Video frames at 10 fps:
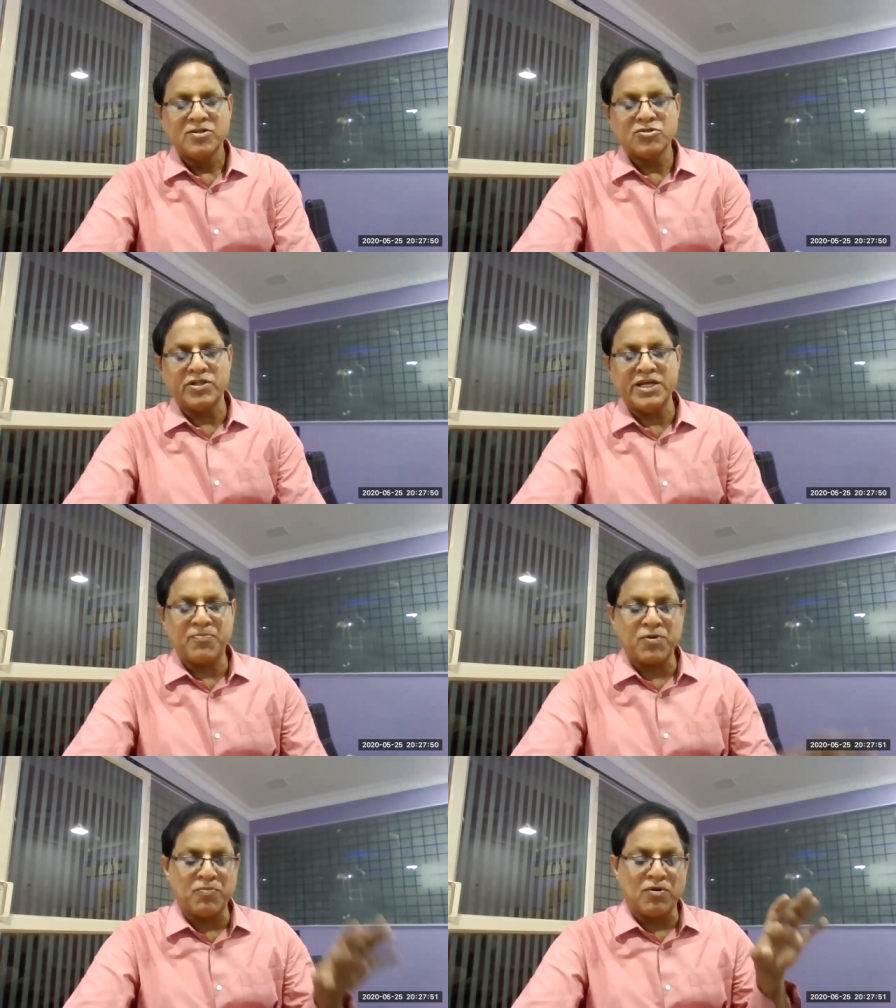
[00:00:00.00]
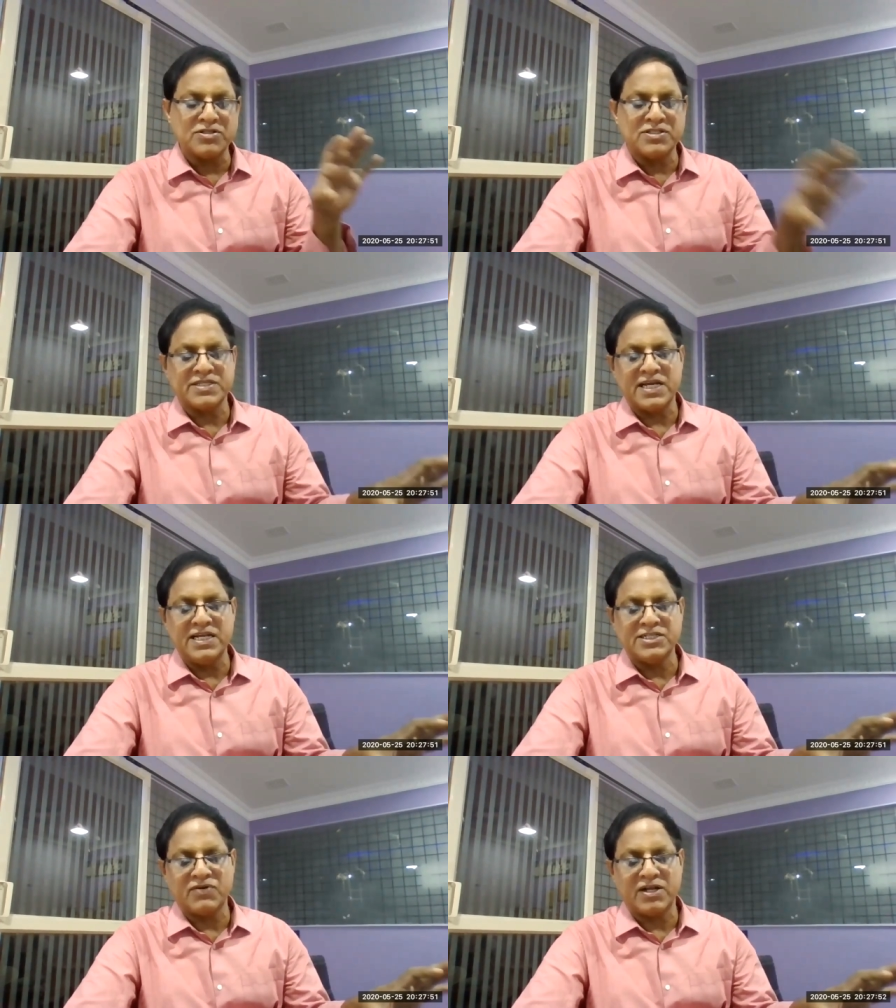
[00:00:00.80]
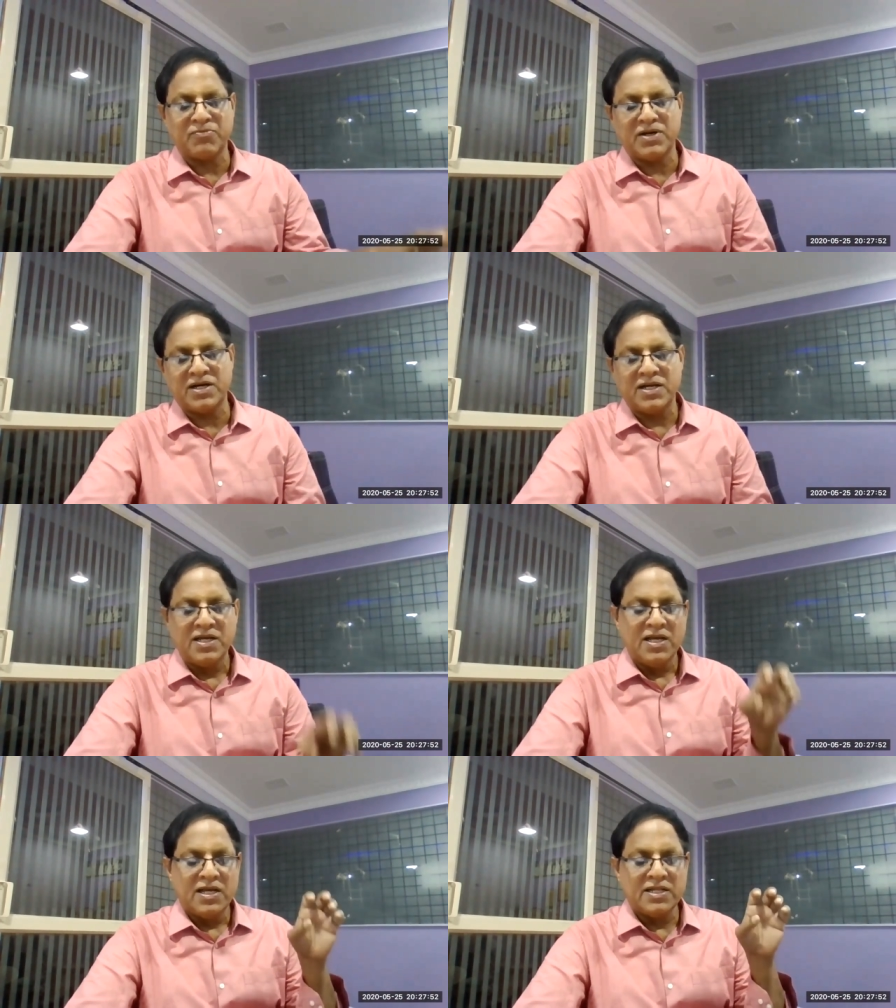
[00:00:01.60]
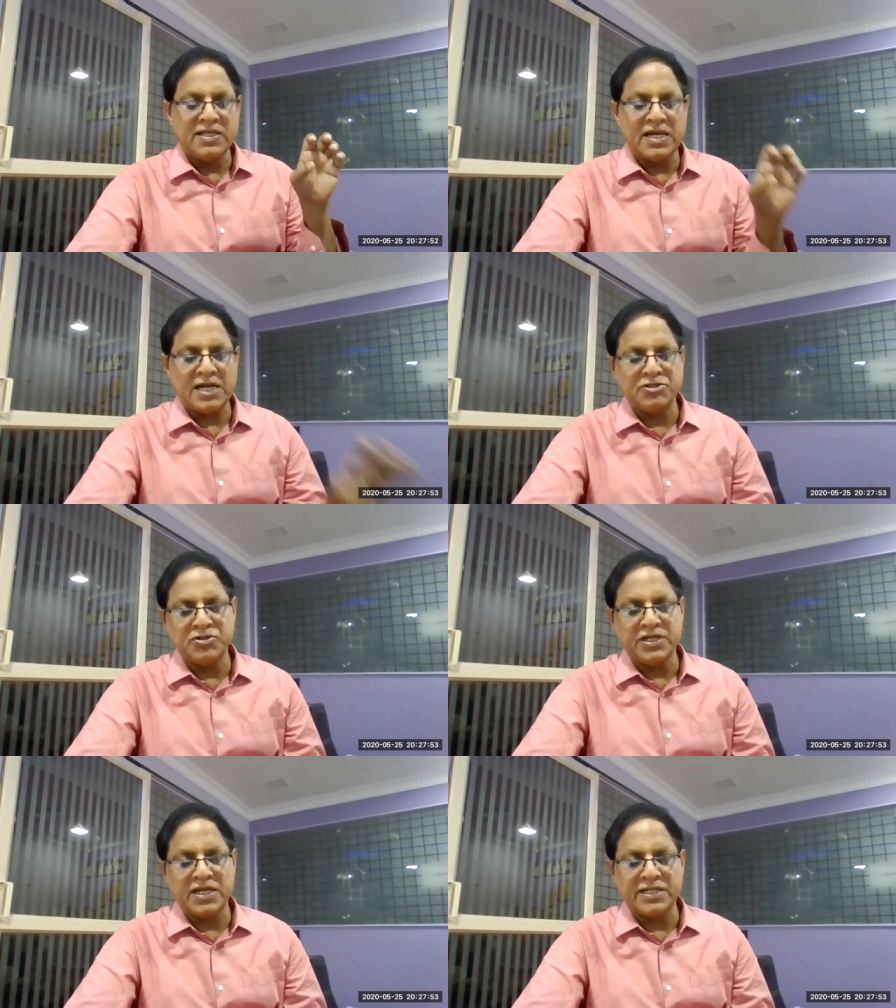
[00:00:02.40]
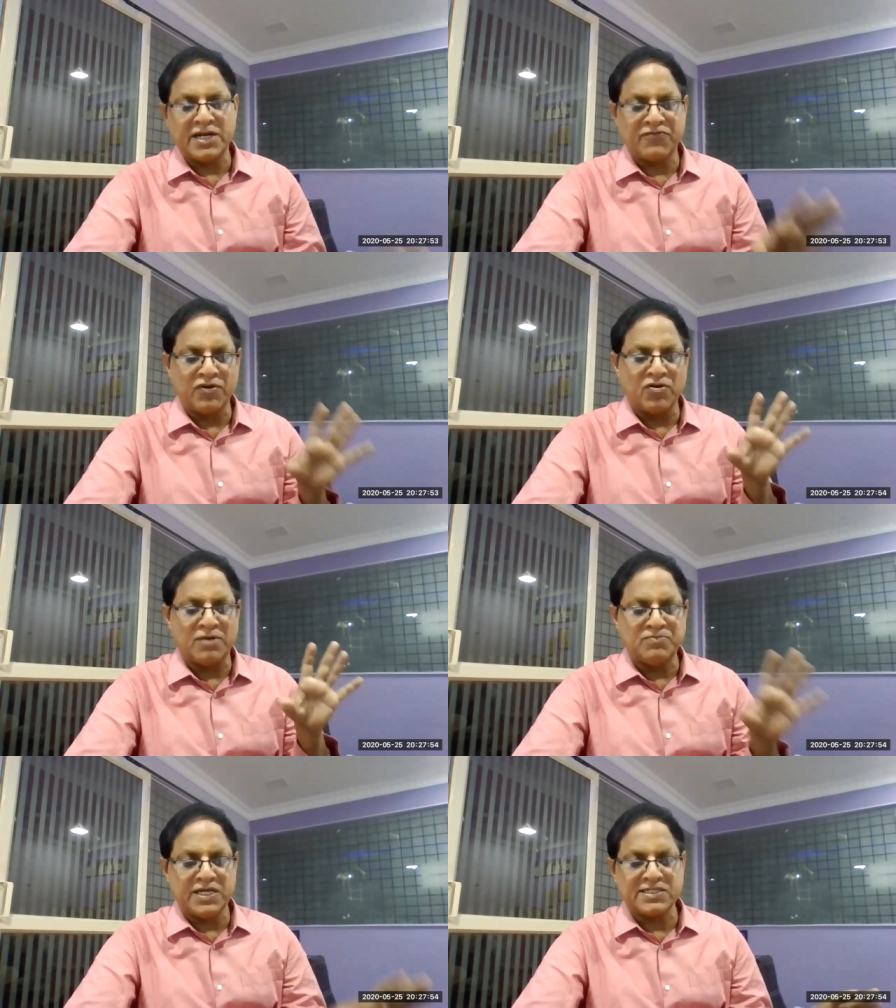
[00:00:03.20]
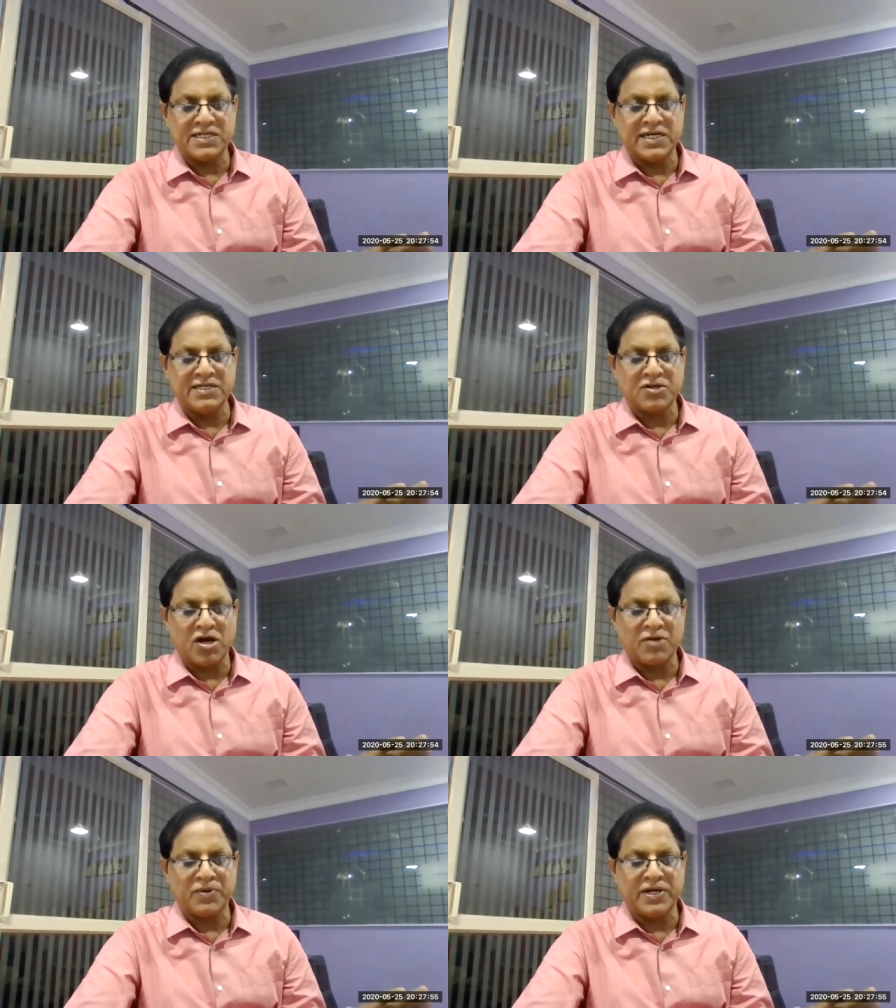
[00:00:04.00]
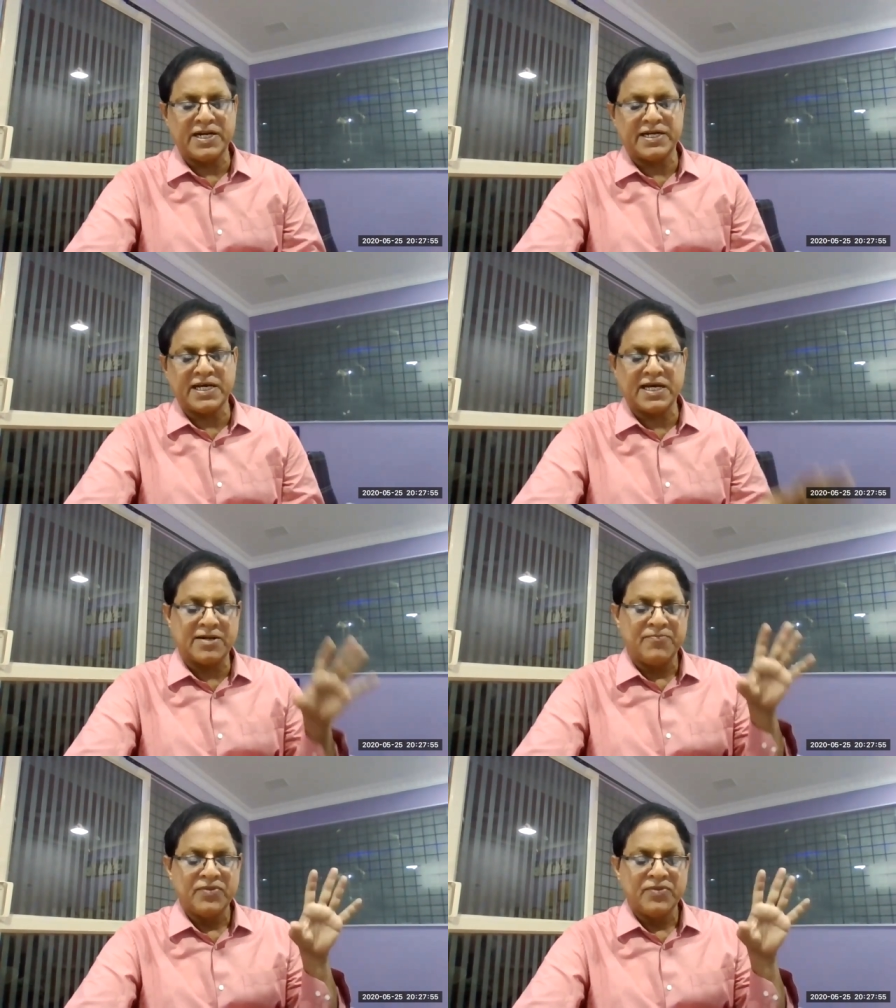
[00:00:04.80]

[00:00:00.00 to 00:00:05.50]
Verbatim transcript: So they proposed Shailesh Verma. They adjudicated that fellow objected. The corporate debtor.